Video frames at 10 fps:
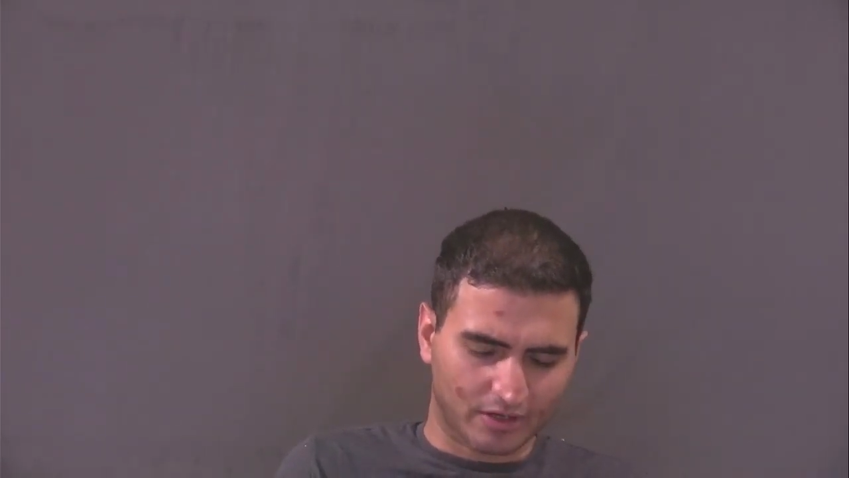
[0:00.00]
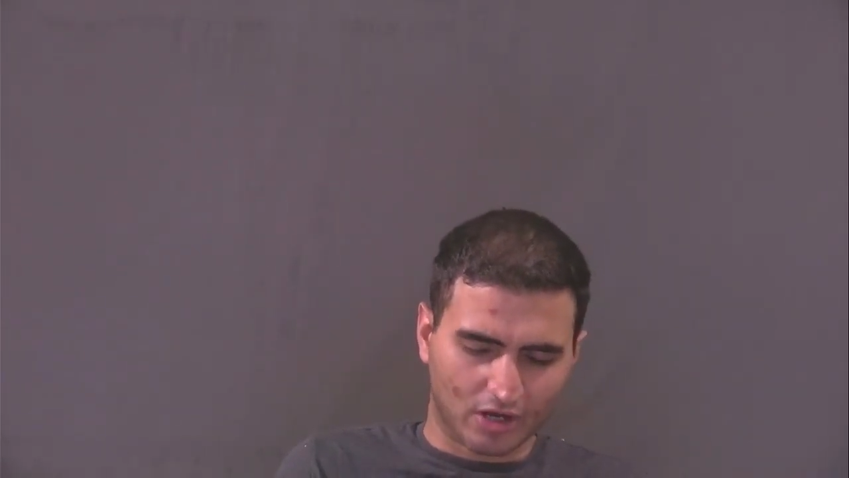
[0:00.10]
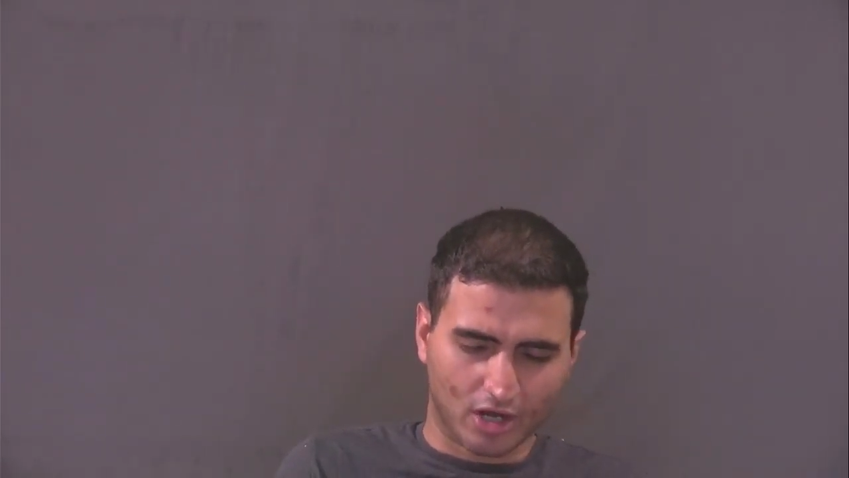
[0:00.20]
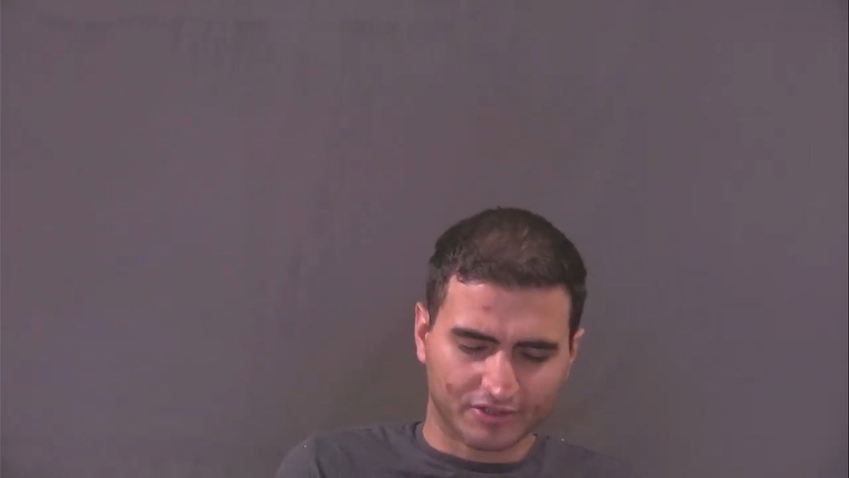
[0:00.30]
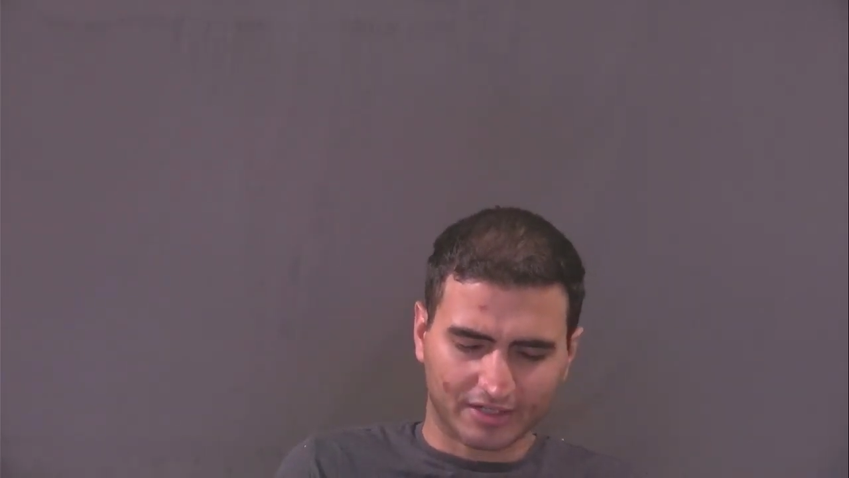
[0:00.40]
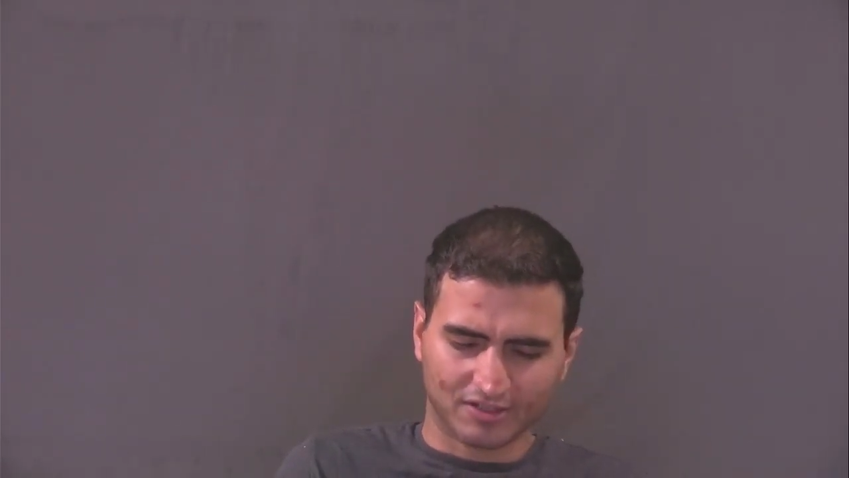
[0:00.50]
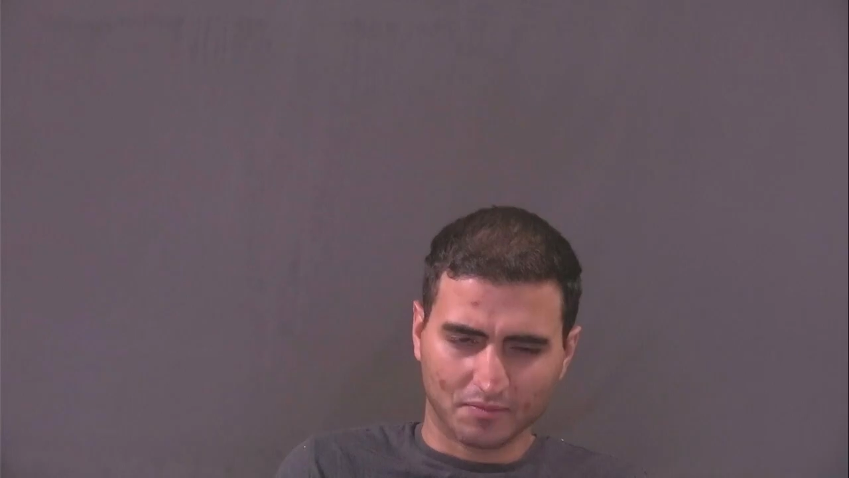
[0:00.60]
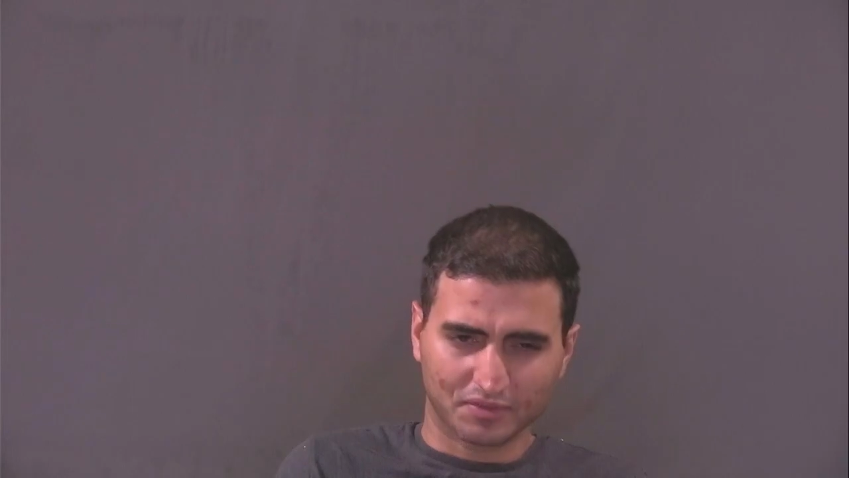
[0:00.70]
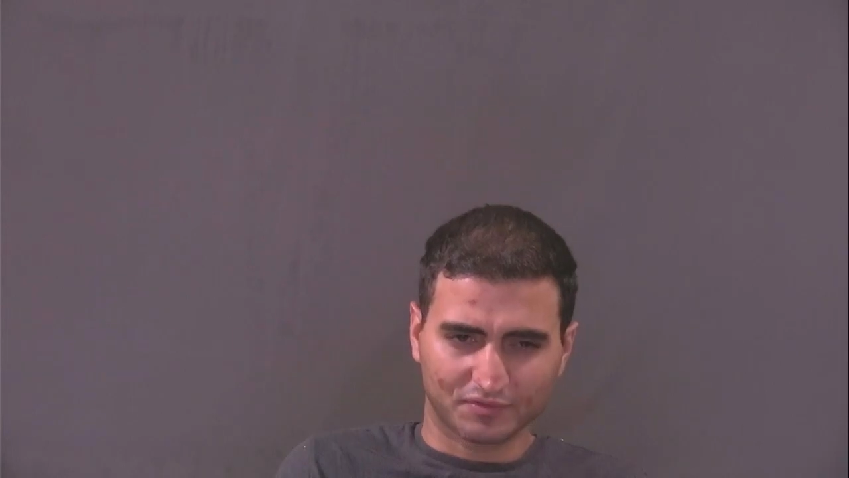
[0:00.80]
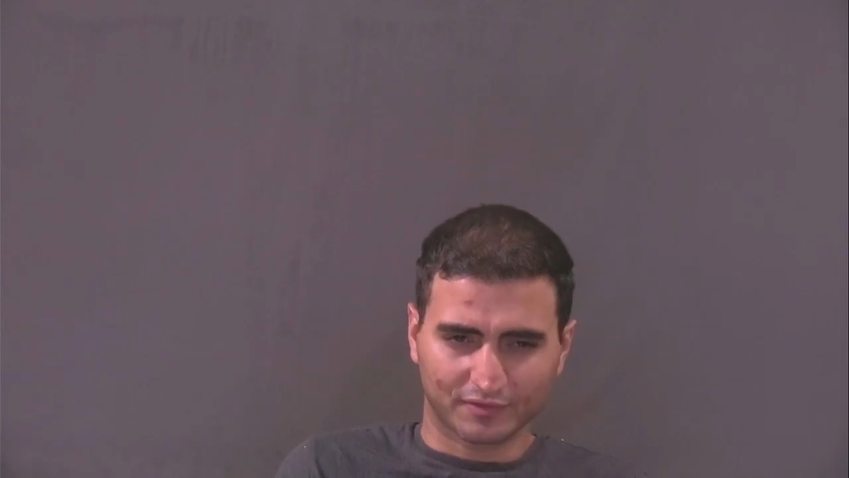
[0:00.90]
contract
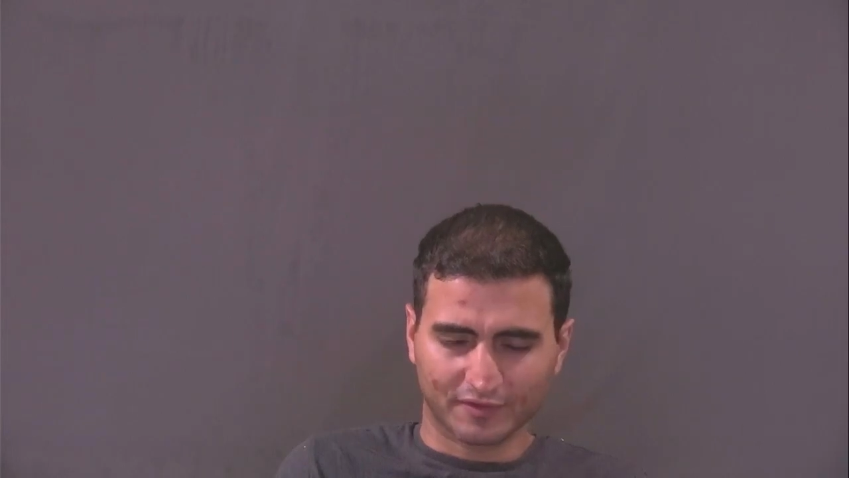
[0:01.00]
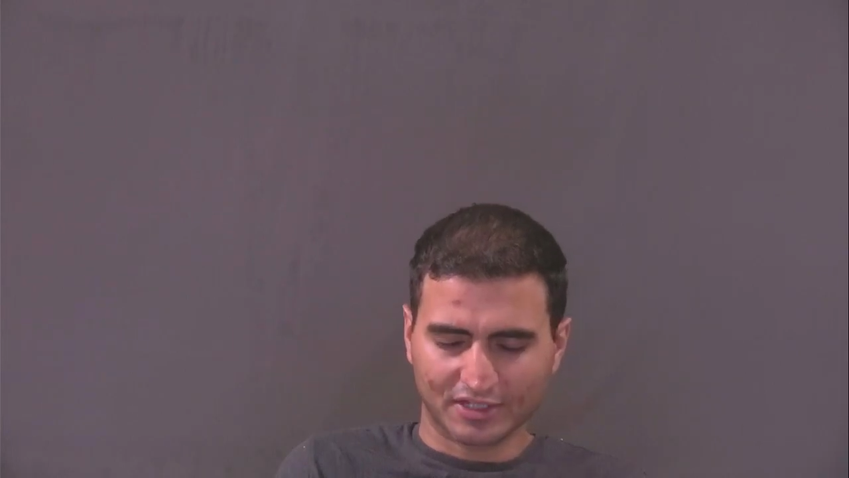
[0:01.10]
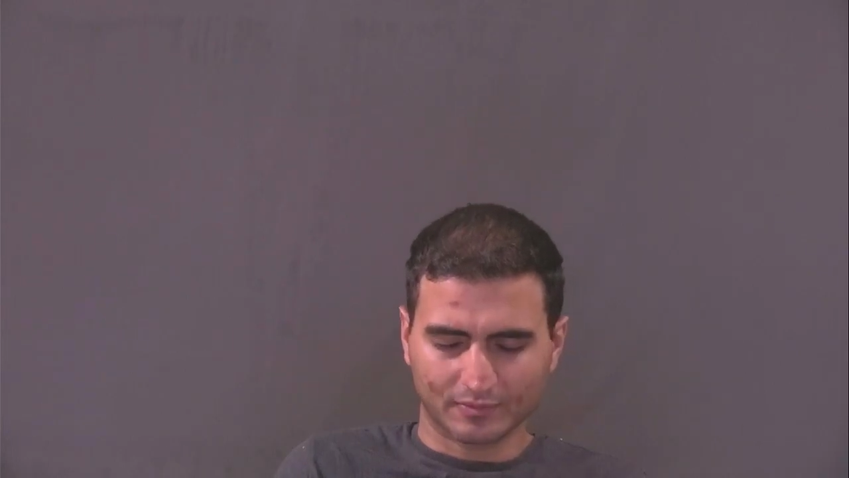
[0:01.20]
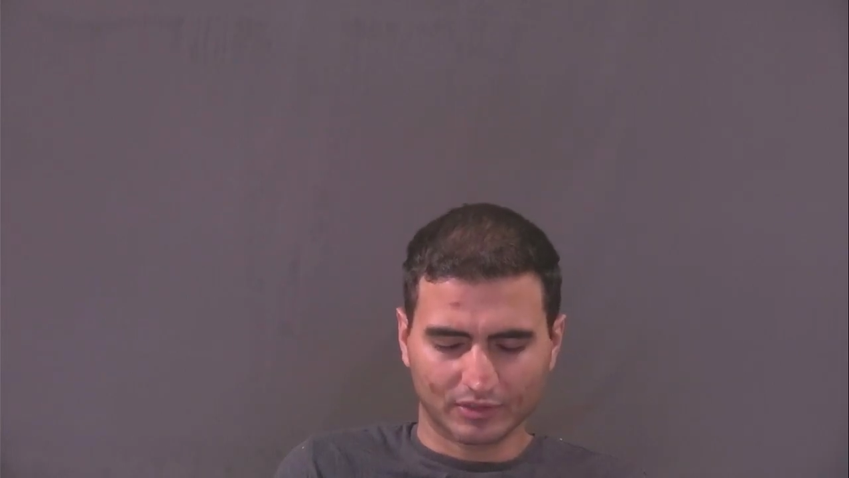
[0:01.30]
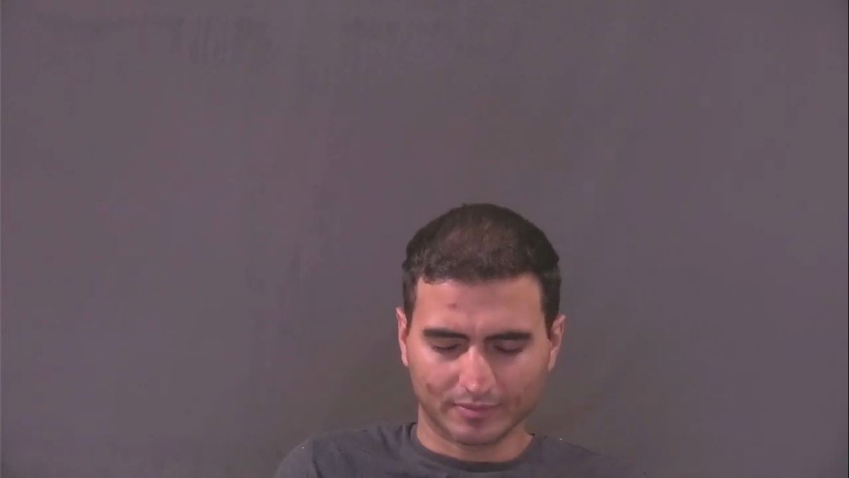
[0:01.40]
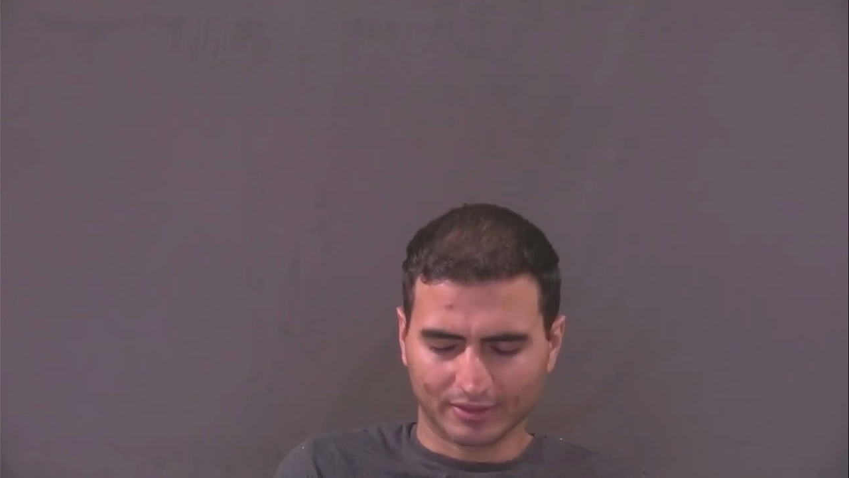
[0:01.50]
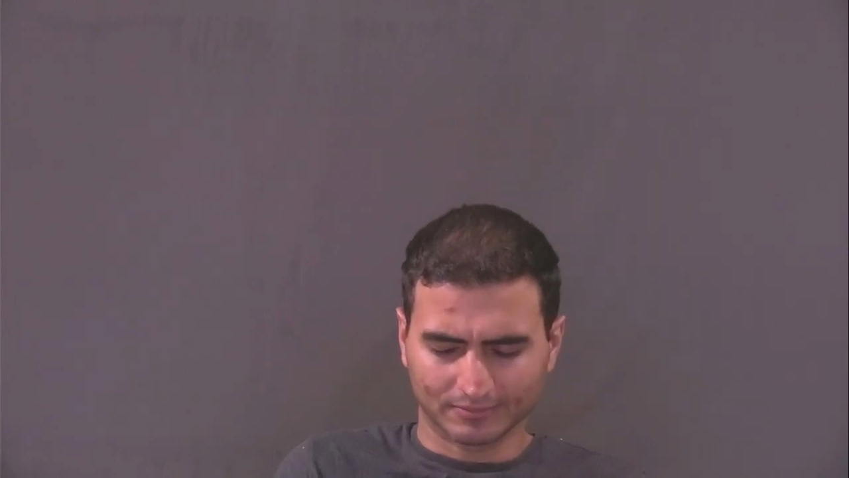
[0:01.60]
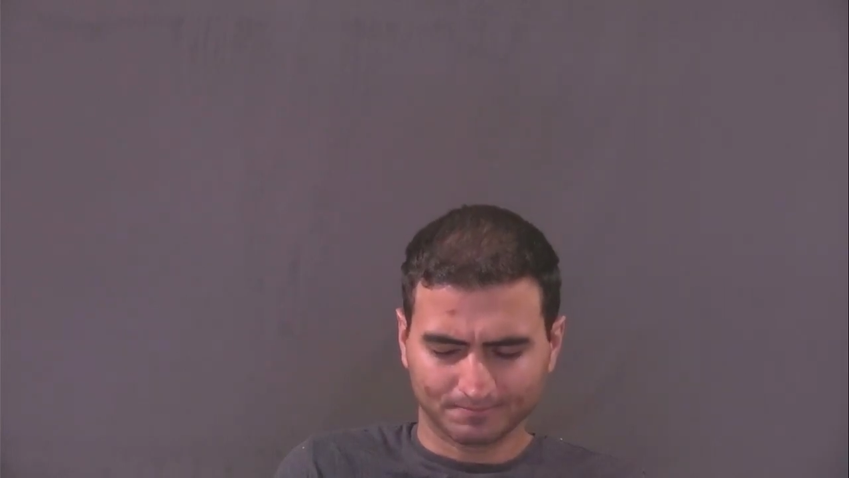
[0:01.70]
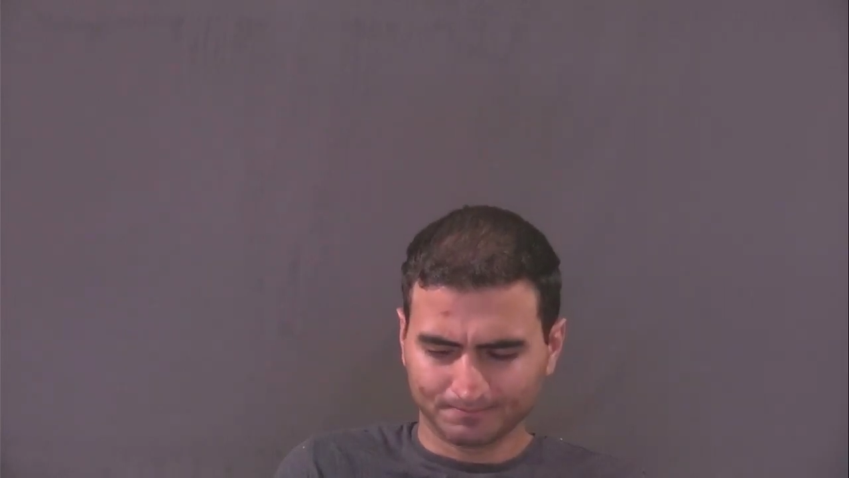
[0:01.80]
company for Facebook, but